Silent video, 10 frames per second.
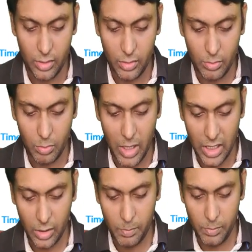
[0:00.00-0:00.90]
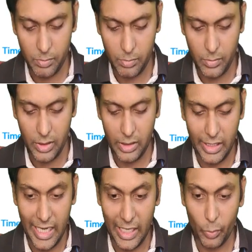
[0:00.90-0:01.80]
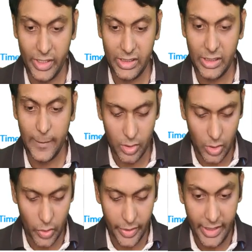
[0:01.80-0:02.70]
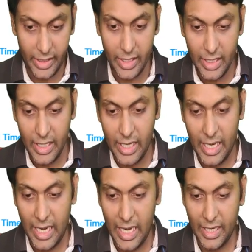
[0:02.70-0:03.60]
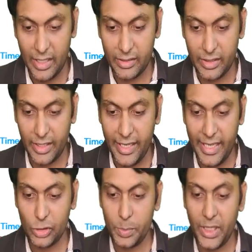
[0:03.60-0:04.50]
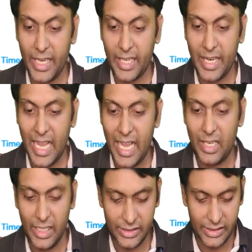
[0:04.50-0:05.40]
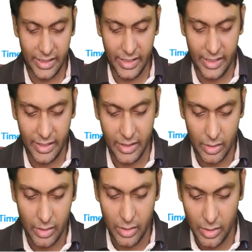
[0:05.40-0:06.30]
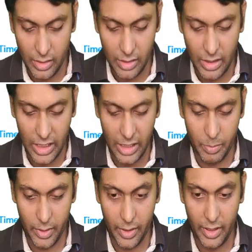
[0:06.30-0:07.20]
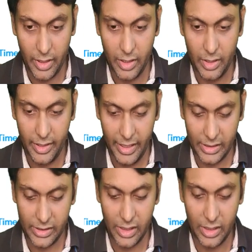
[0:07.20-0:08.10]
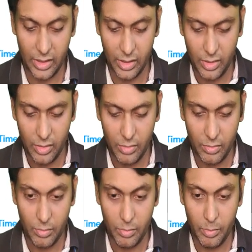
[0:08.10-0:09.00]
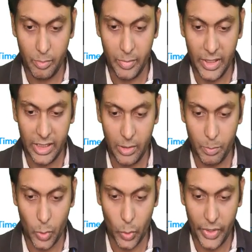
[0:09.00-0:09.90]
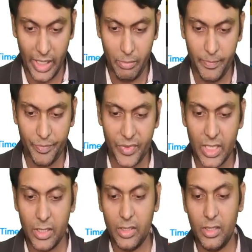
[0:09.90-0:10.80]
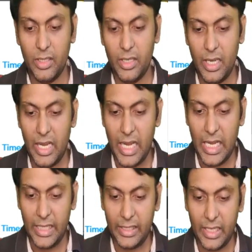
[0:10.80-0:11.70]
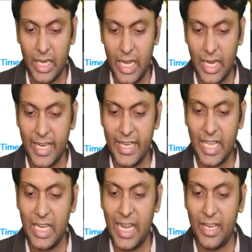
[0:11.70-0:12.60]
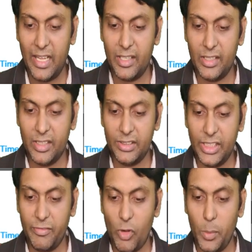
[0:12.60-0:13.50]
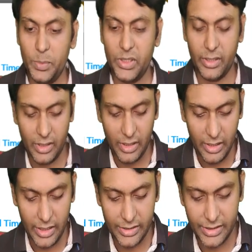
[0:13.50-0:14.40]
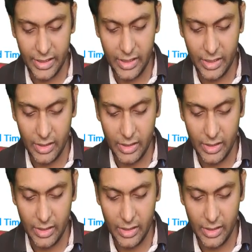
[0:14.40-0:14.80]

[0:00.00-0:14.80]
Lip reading: markup language. Alright, and the next option I can add, let's say hypertext method program, and again I'll add another set of option, let's say